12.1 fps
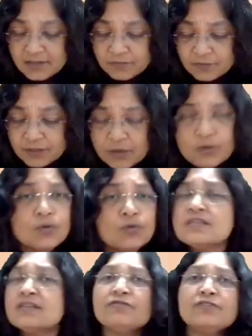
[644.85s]
Now, without
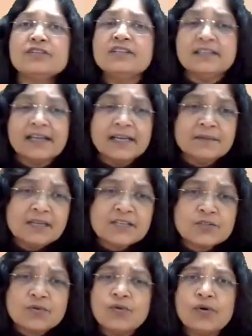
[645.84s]
losing further time,
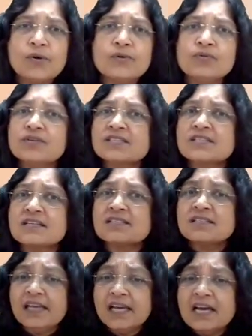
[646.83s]
let's go on to discuss
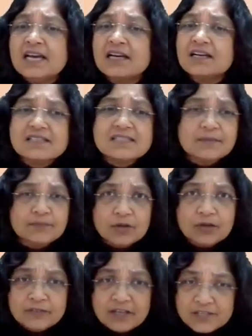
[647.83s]
the concept
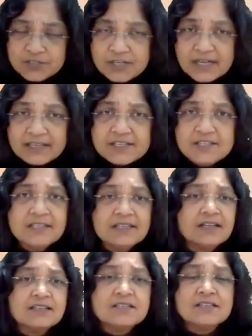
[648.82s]
of strategy,
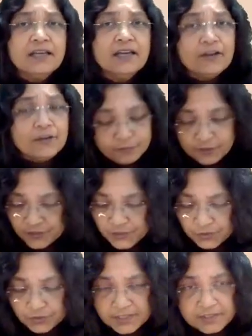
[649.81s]
that is the
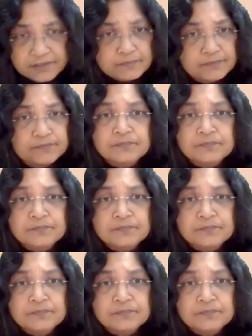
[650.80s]
first unit.